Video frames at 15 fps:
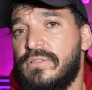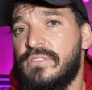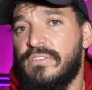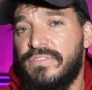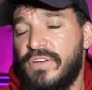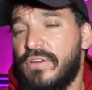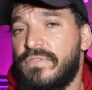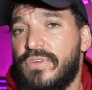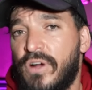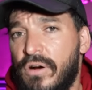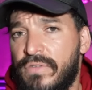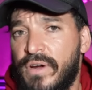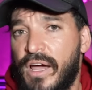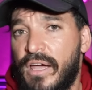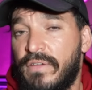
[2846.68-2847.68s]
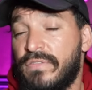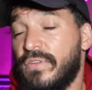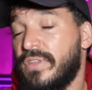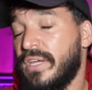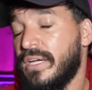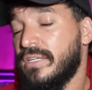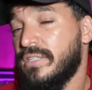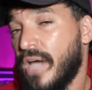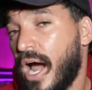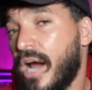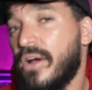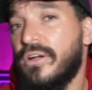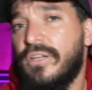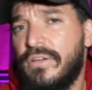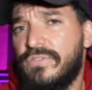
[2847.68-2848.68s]
to film for Overnight for the
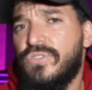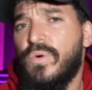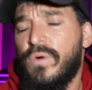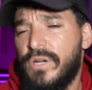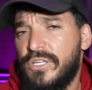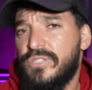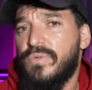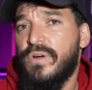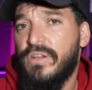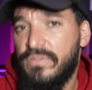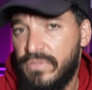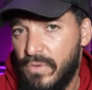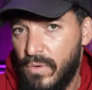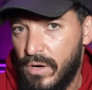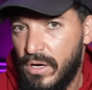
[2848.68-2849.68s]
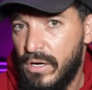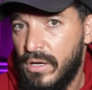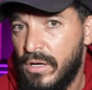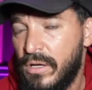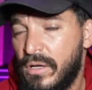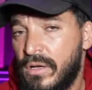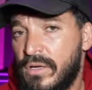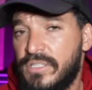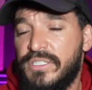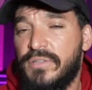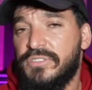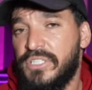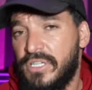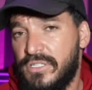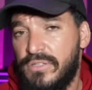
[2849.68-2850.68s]
entirety of 2024, because I
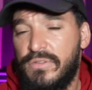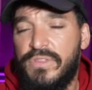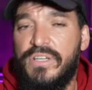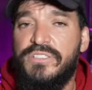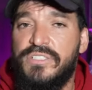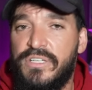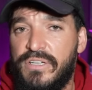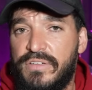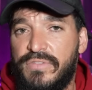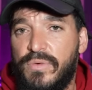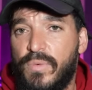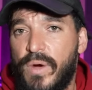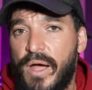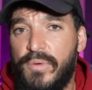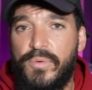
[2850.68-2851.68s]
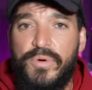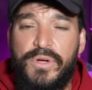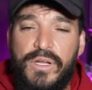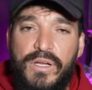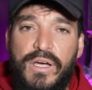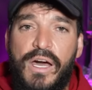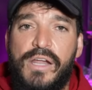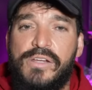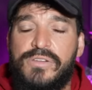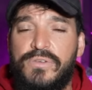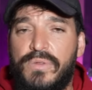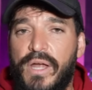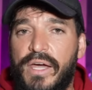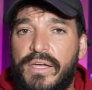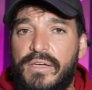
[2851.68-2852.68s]
was going to do things in a different way. We were going to kind of
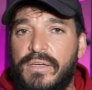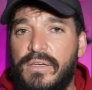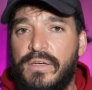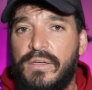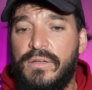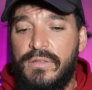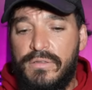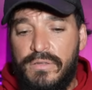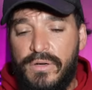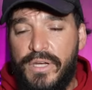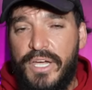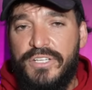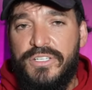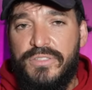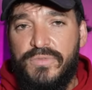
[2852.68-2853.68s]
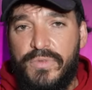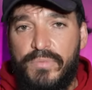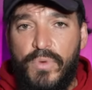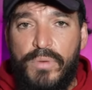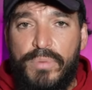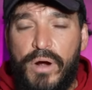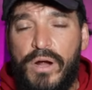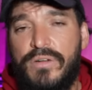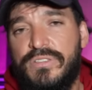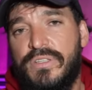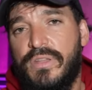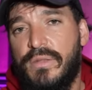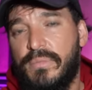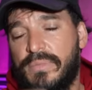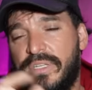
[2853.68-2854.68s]
do like locations with more parts
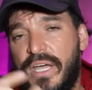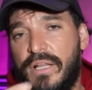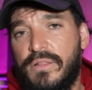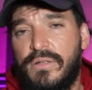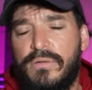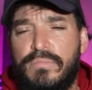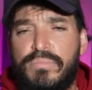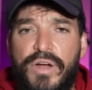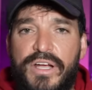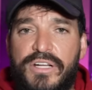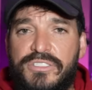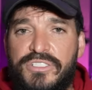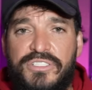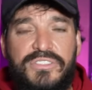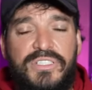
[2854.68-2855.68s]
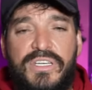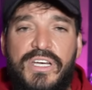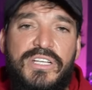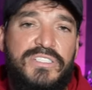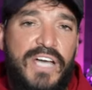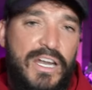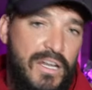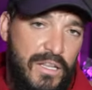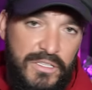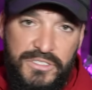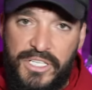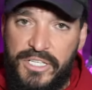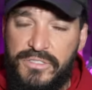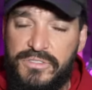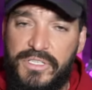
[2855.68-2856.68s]
and then take little breaks just in case editing
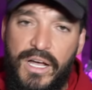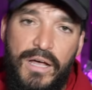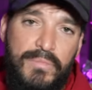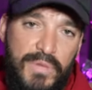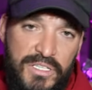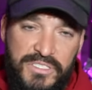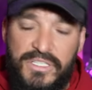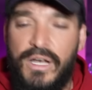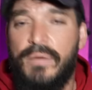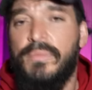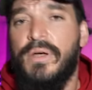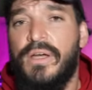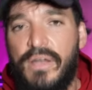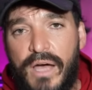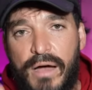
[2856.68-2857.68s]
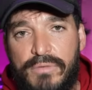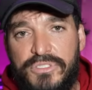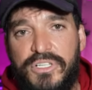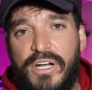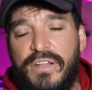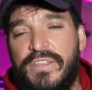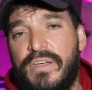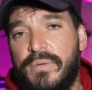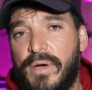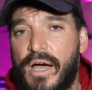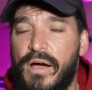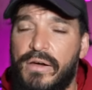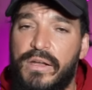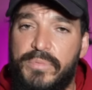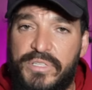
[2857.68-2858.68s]
schedules got messed up. I was trying to think about
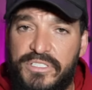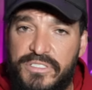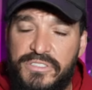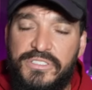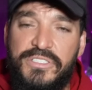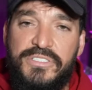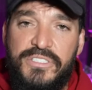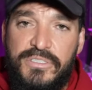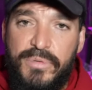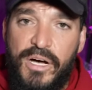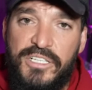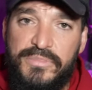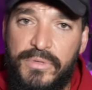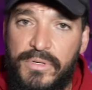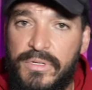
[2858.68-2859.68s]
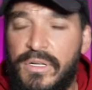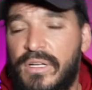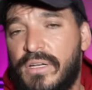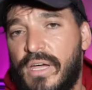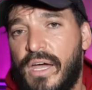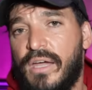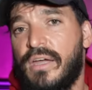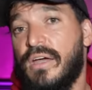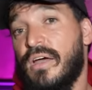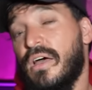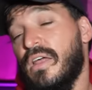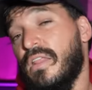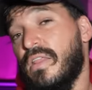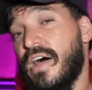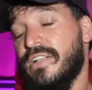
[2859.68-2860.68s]
how can I be as consistent as possible. Okay,
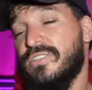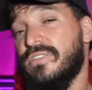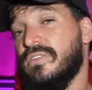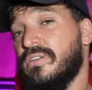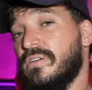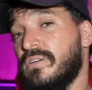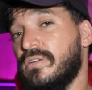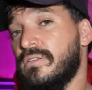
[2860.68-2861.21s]
that's